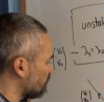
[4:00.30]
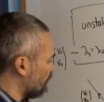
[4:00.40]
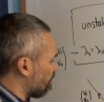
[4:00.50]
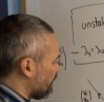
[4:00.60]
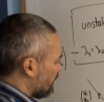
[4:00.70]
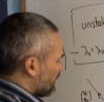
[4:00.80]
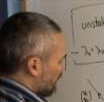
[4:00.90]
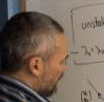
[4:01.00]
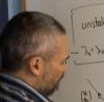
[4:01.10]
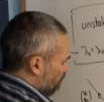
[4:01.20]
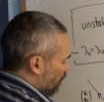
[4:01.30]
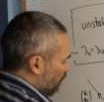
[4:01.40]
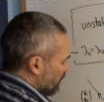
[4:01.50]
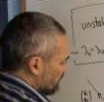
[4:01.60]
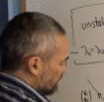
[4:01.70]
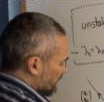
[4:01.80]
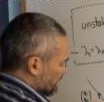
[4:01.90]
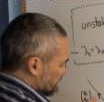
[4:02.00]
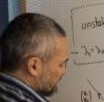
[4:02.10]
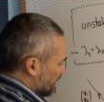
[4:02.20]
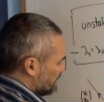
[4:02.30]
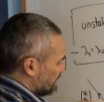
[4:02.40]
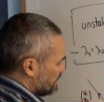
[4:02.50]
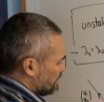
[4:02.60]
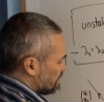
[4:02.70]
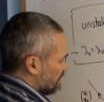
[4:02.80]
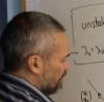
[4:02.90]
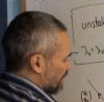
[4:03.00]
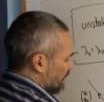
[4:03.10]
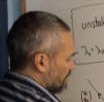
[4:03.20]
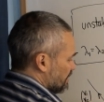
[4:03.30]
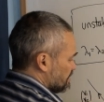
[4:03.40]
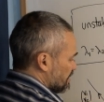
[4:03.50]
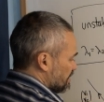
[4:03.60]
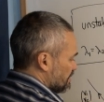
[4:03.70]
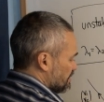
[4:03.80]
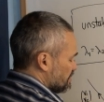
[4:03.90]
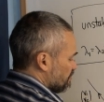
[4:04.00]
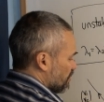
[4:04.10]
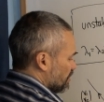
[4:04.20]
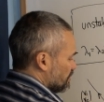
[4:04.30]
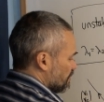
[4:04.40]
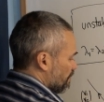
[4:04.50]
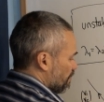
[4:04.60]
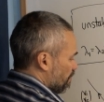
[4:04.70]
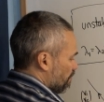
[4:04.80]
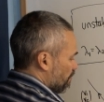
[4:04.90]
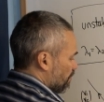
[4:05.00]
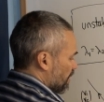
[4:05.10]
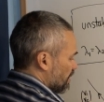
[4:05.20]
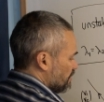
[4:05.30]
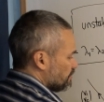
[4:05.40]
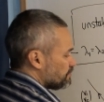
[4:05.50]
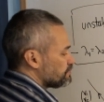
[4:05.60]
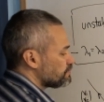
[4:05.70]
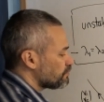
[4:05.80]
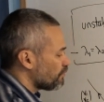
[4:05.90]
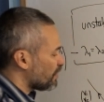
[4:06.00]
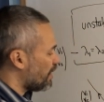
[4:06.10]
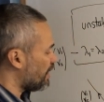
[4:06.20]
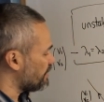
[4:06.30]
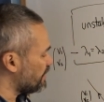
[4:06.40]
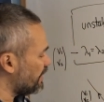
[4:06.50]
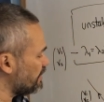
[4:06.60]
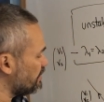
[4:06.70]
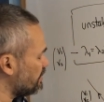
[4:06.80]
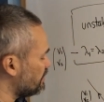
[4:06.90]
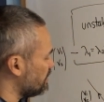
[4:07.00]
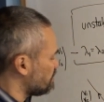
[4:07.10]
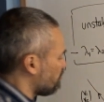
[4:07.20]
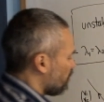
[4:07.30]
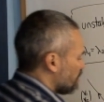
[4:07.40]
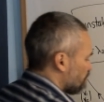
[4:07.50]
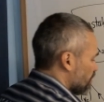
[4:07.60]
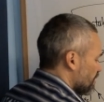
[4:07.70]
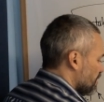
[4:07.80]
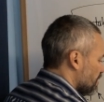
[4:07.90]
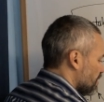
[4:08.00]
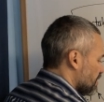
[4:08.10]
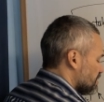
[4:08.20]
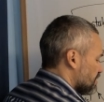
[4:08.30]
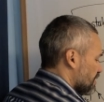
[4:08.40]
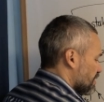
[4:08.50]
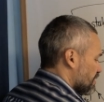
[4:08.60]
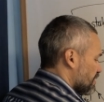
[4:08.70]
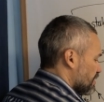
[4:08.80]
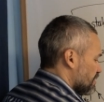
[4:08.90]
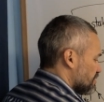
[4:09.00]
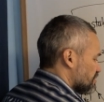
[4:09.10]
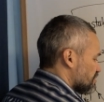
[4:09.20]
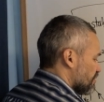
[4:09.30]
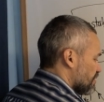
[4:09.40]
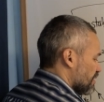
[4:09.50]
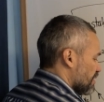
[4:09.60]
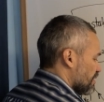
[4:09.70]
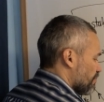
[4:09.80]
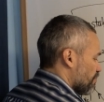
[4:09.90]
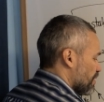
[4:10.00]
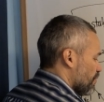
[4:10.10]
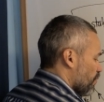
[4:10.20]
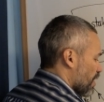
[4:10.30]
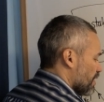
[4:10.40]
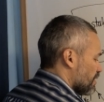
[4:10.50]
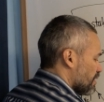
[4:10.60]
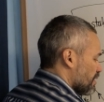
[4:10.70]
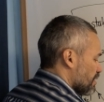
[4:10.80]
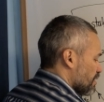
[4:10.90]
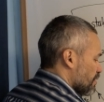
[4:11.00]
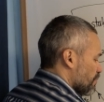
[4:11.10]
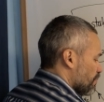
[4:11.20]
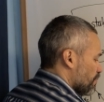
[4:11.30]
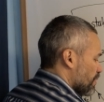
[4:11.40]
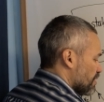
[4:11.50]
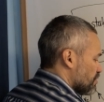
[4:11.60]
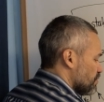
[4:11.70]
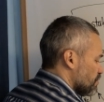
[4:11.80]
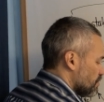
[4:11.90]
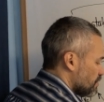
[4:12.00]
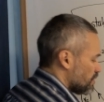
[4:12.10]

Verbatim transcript: is we pick a point that is not in this semiline. Let's take this point, P. And then this point P, let's say, is something like P1, P2.